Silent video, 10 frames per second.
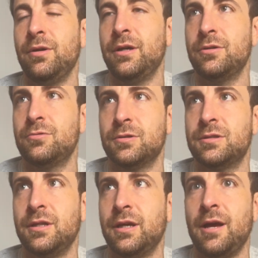a really
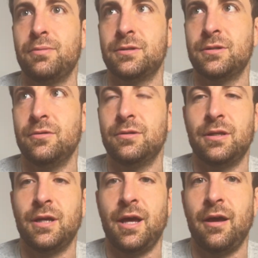interesting
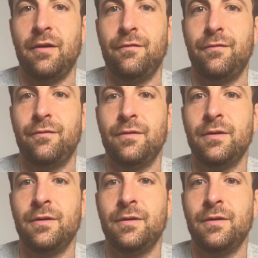episode to have,